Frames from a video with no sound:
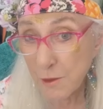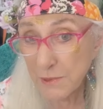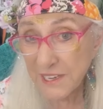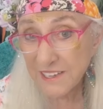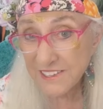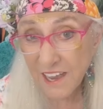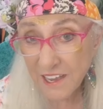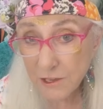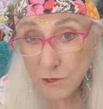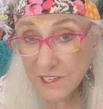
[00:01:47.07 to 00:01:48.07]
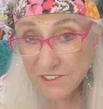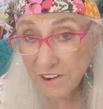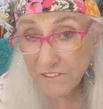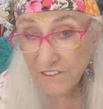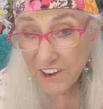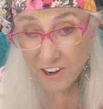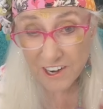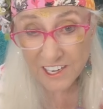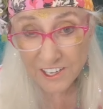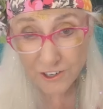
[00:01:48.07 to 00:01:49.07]
Because coyotes are
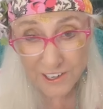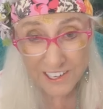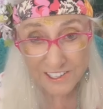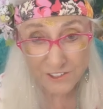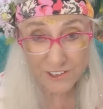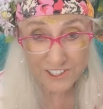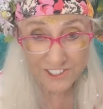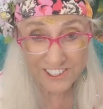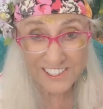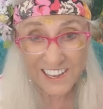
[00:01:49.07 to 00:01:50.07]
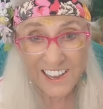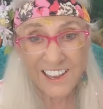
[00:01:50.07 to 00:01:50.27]
very curious creatures.